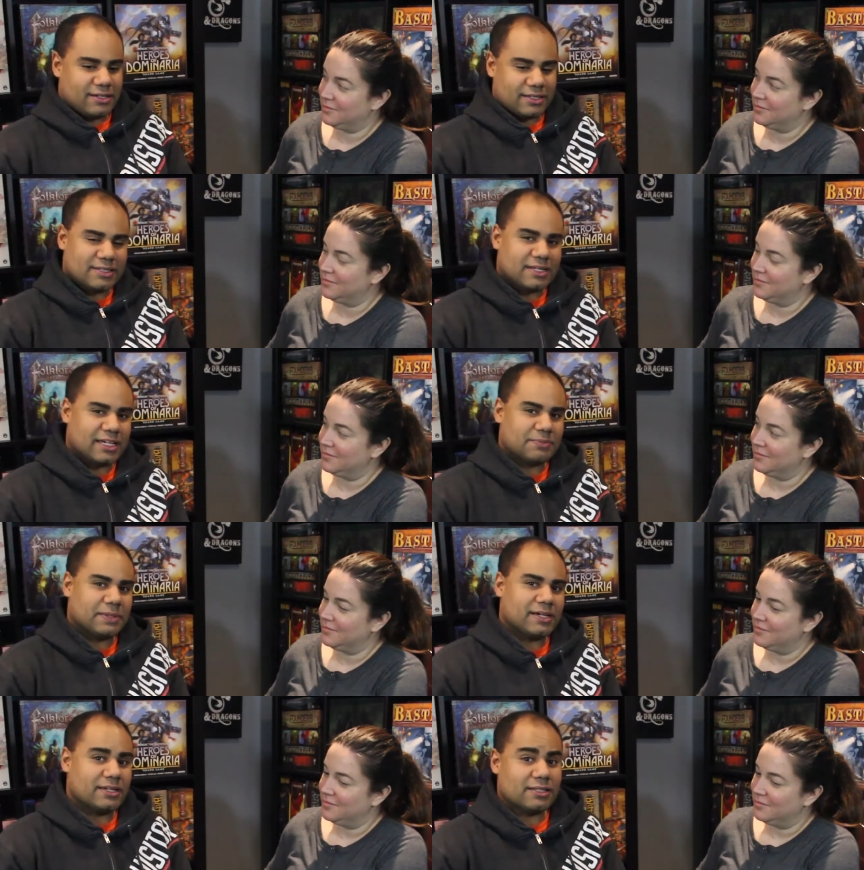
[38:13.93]
Speaker 1: concise
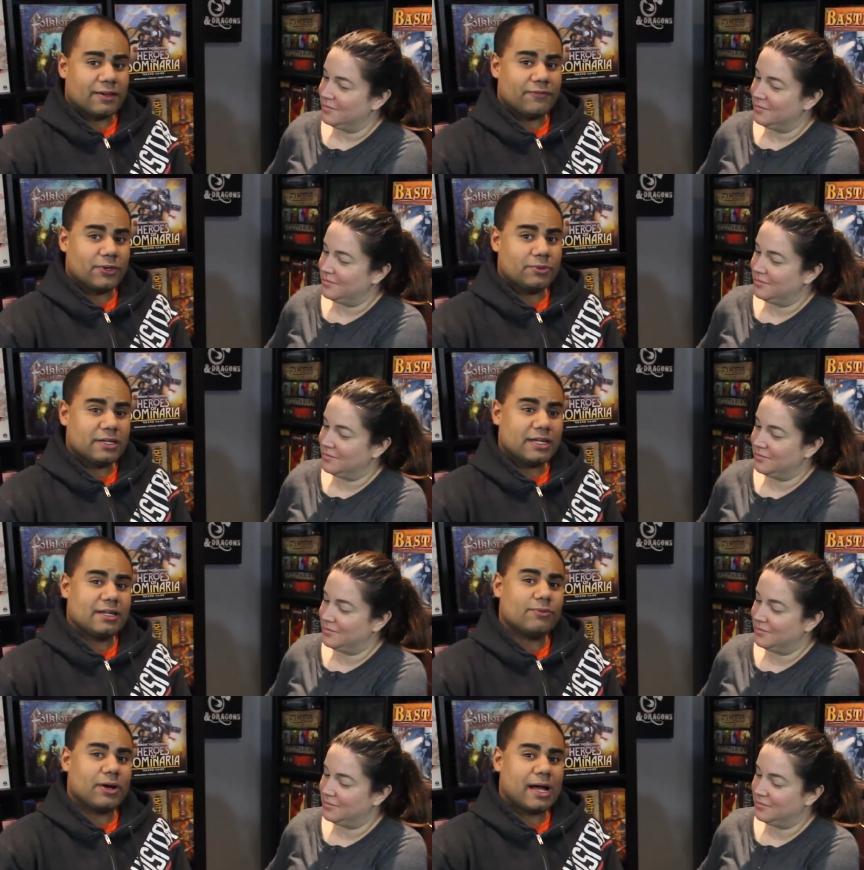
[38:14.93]
because if you
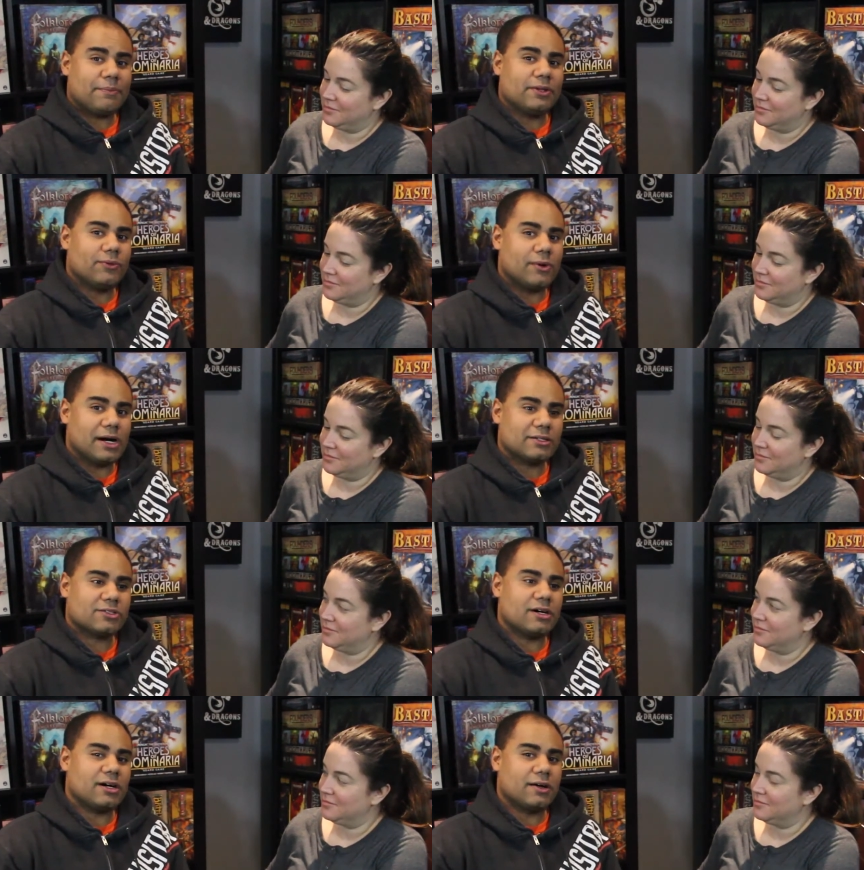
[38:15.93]
did happen to watch
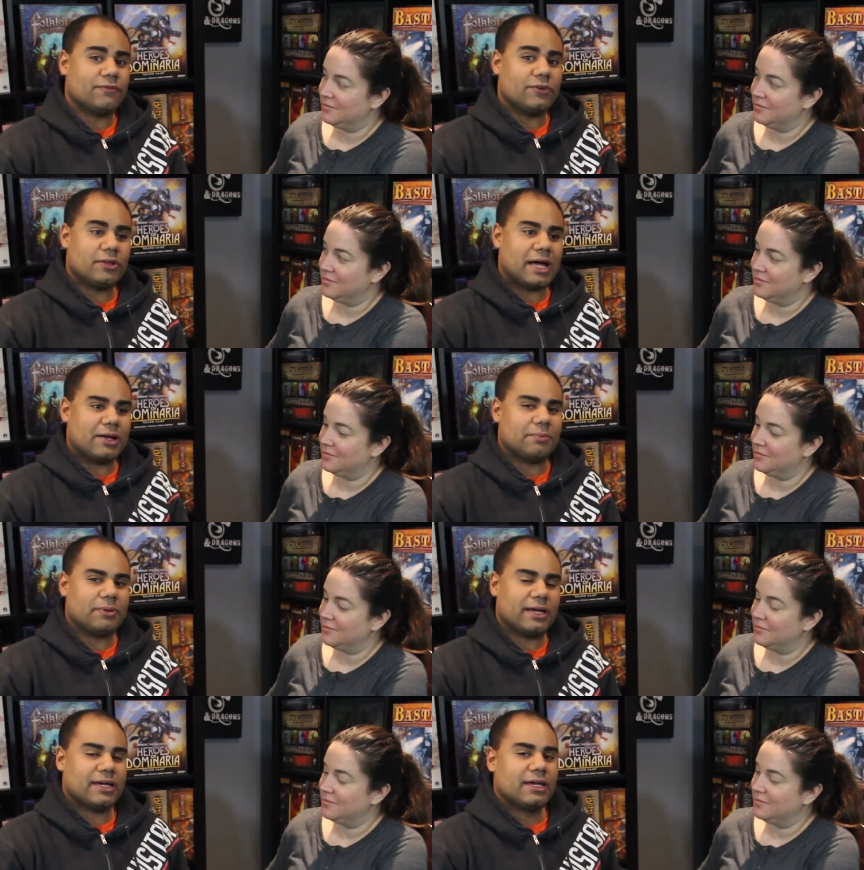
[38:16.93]
our full how to
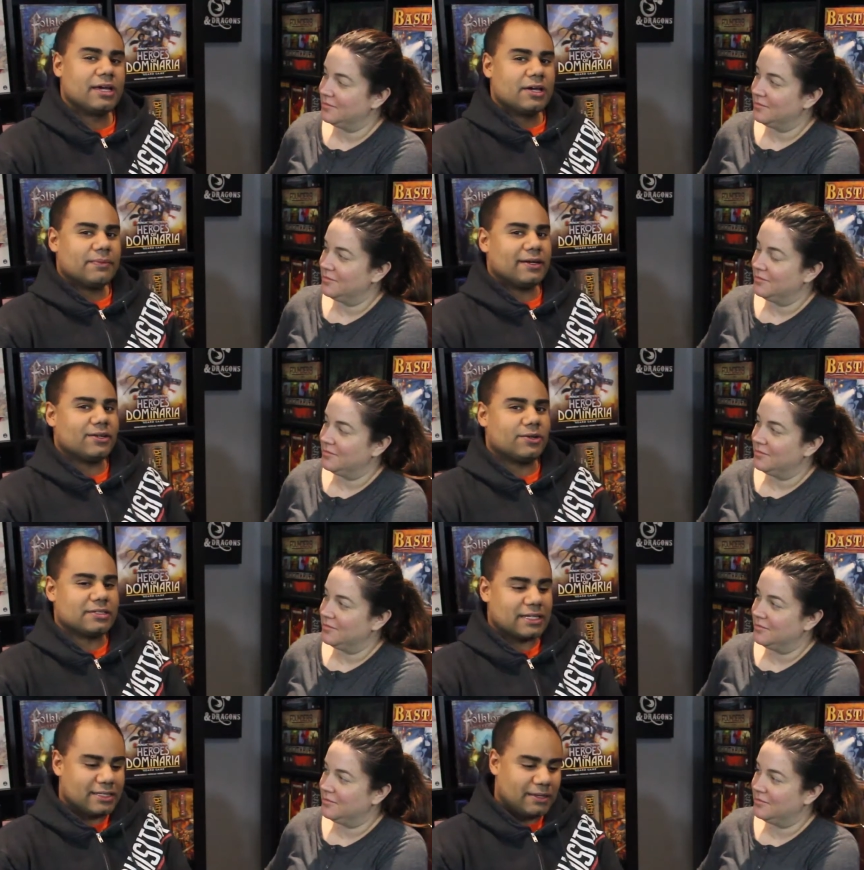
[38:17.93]
play, you may notice
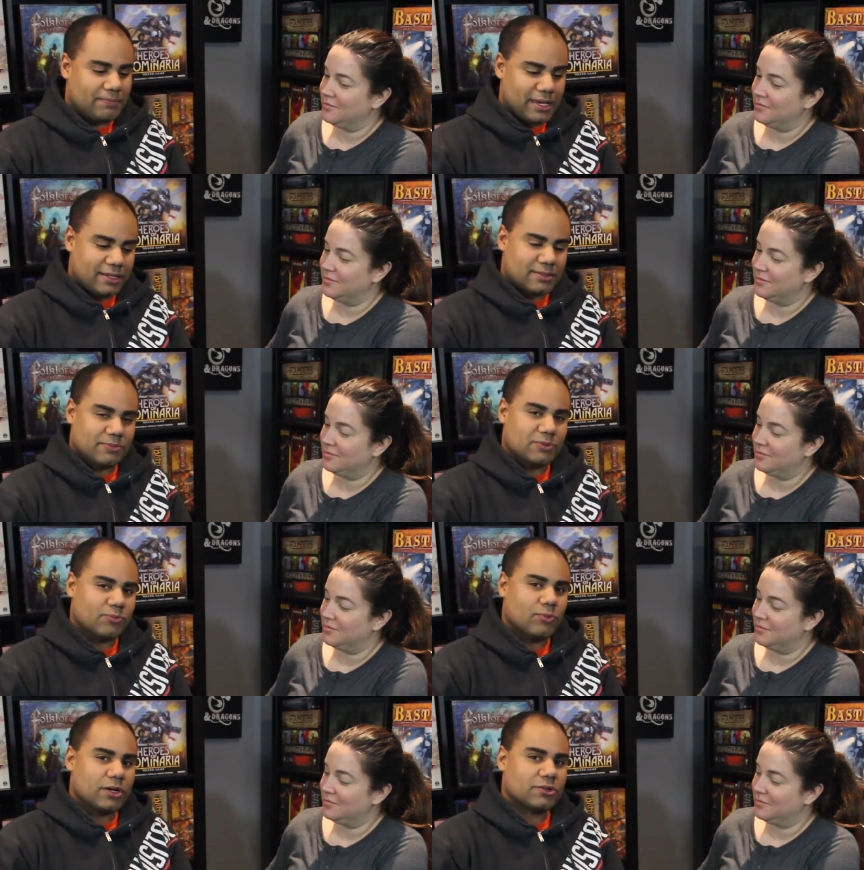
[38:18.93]
I did make some
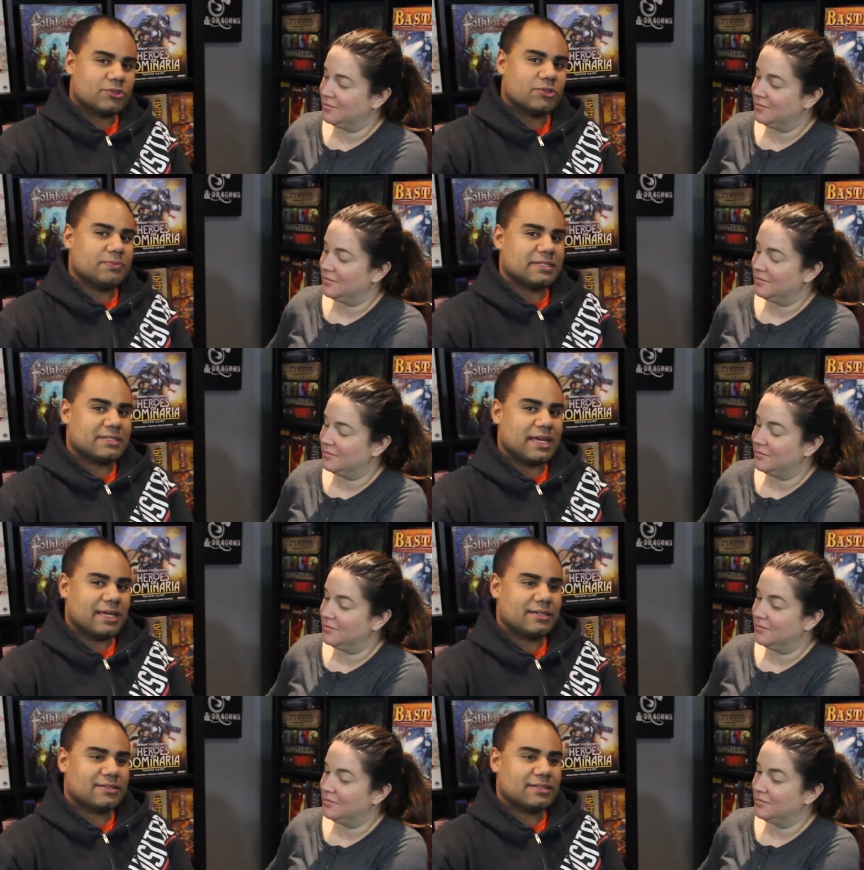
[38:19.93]
one or two
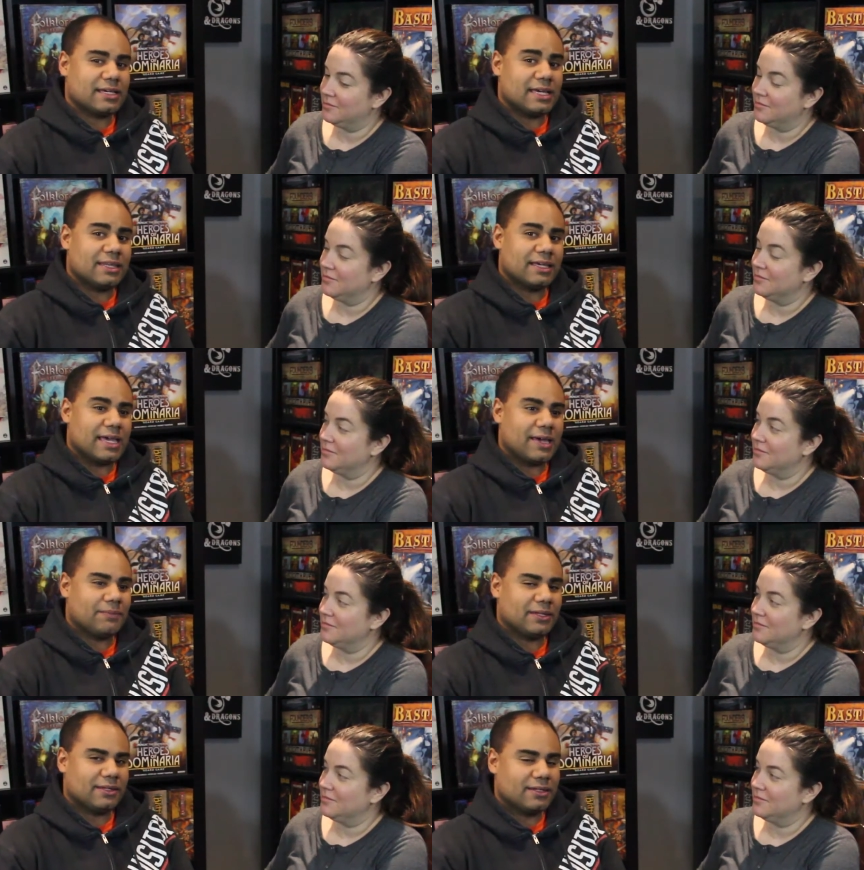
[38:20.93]
mistakes in the game
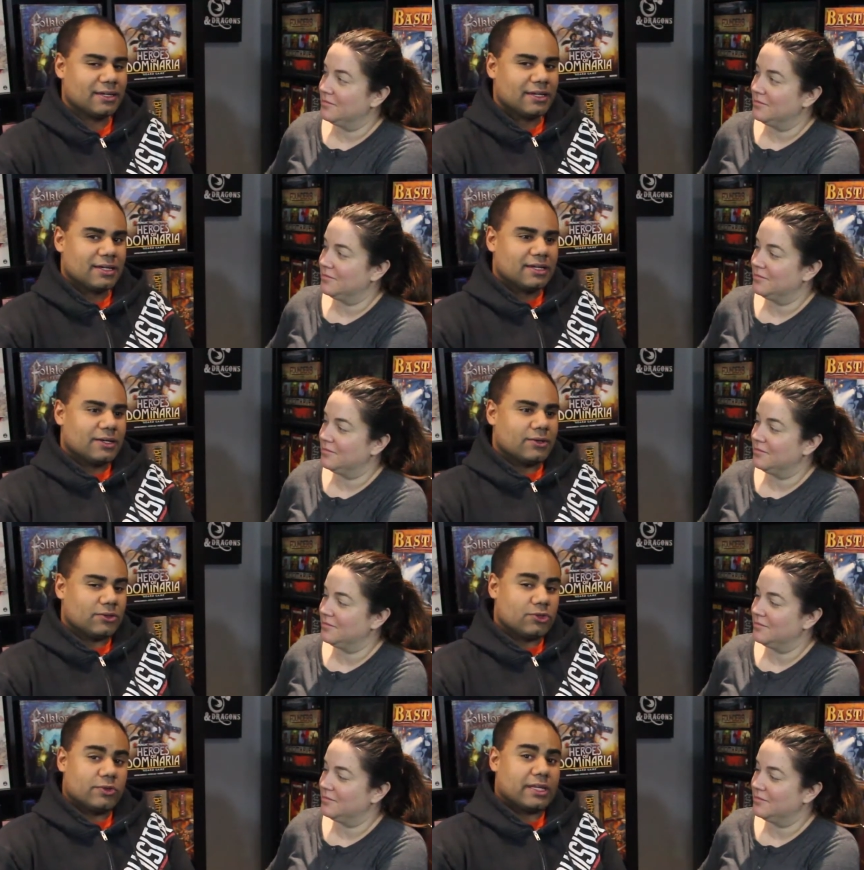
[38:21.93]
and
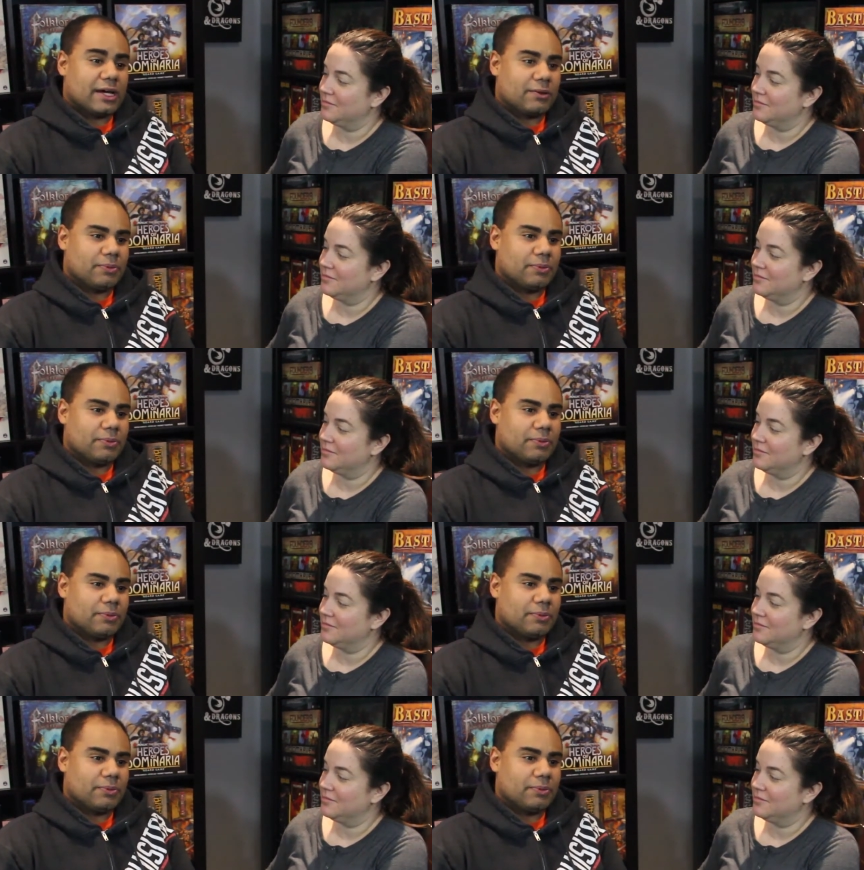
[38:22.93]
chewing out to